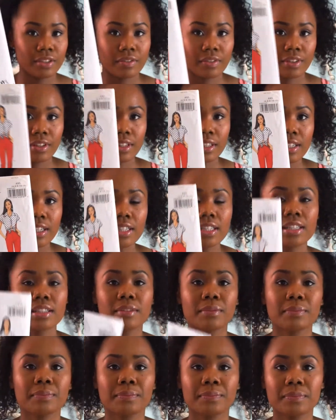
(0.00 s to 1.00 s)
for this,
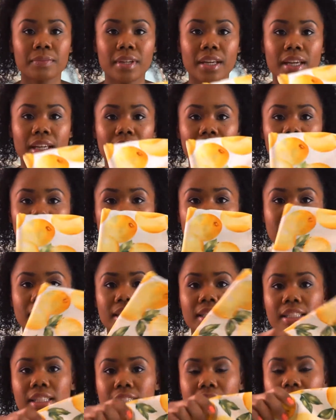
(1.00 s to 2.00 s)
and it is
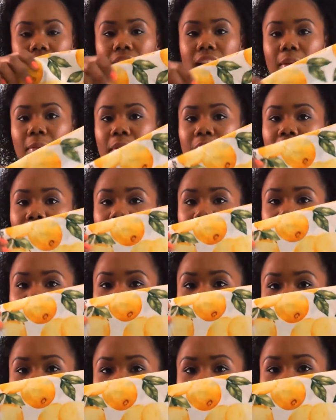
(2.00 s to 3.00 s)
this lemon
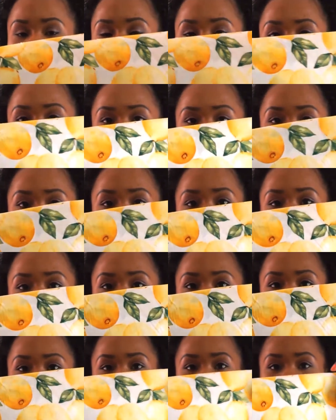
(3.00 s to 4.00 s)
fabric that I got
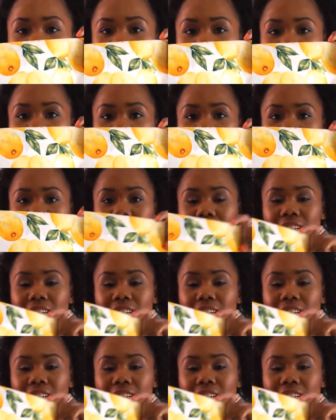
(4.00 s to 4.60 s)
at Joann's,